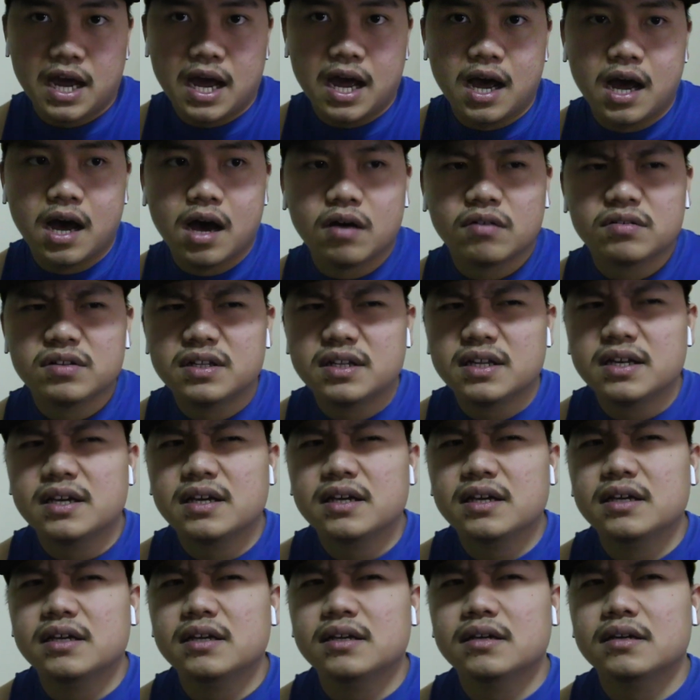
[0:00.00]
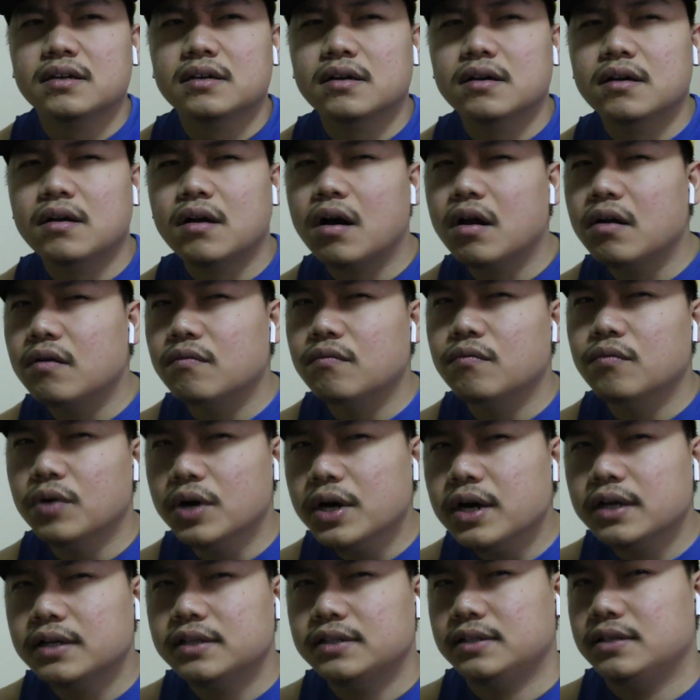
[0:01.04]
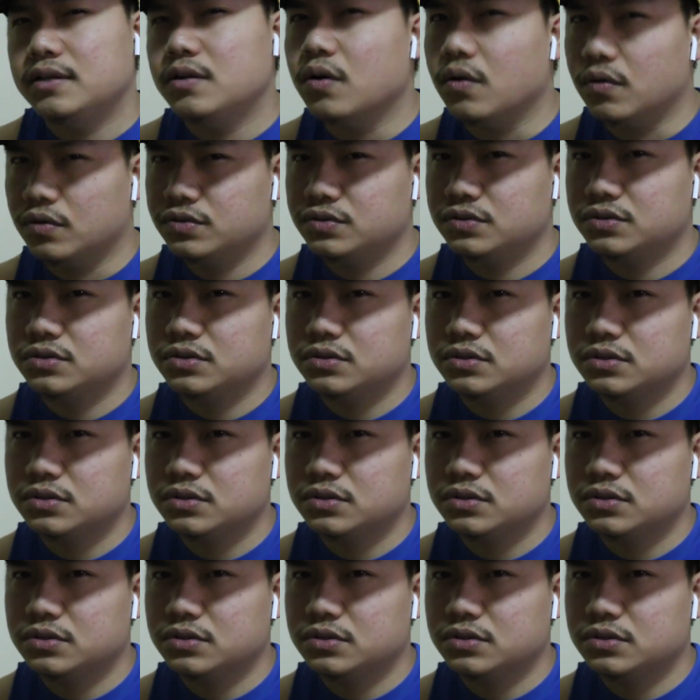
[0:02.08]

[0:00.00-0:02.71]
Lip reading: how they convert those.